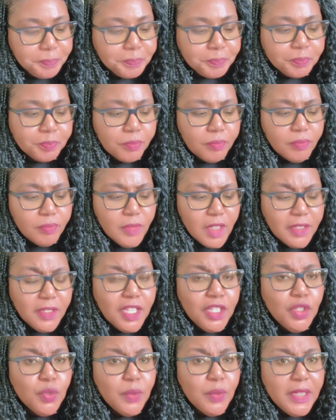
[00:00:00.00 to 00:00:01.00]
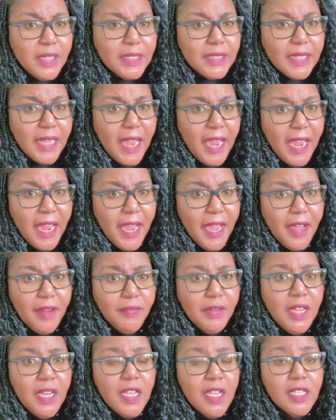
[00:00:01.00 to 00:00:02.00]
then you need to have
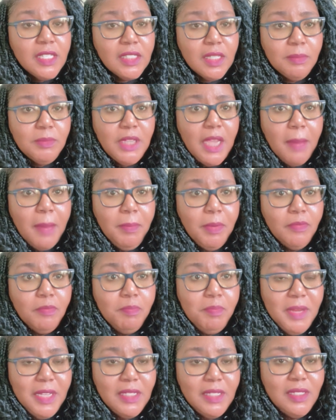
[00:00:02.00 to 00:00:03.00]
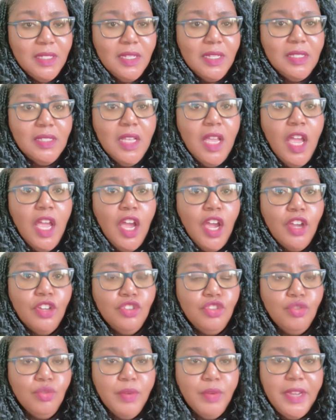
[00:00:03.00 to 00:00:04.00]
some type of business
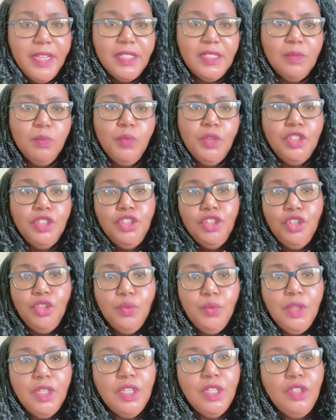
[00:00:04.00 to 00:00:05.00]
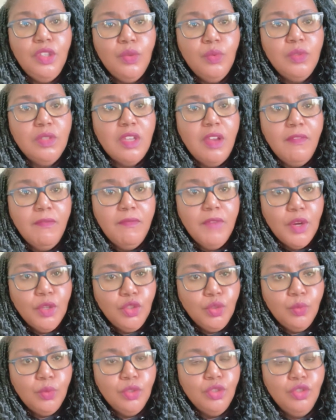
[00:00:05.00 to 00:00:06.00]
address which you can use a virtual
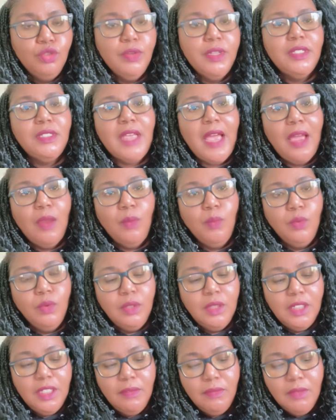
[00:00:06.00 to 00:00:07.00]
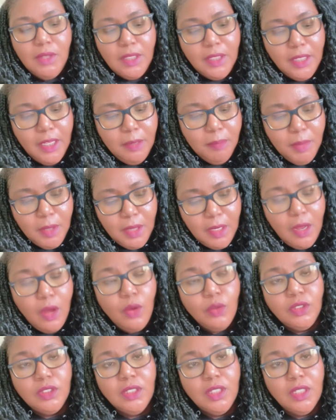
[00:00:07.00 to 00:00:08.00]
address i will leave the link below to the
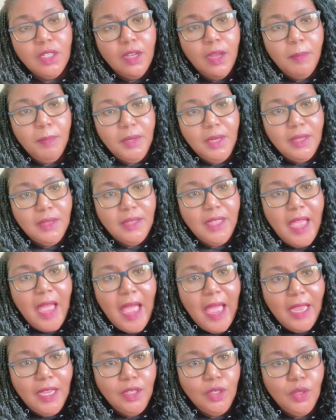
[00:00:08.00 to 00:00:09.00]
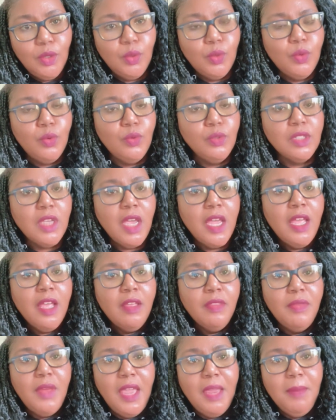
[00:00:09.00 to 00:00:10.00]
company that i use they
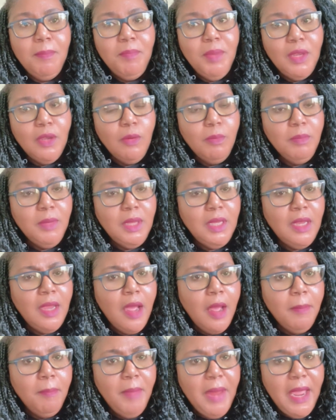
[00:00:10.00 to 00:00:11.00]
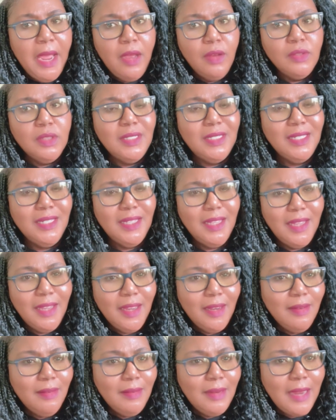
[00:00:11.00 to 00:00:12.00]
bill me about
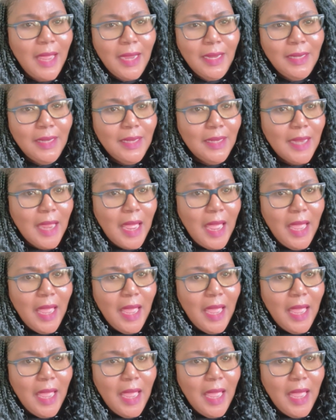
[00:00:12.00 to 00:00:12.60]
10.99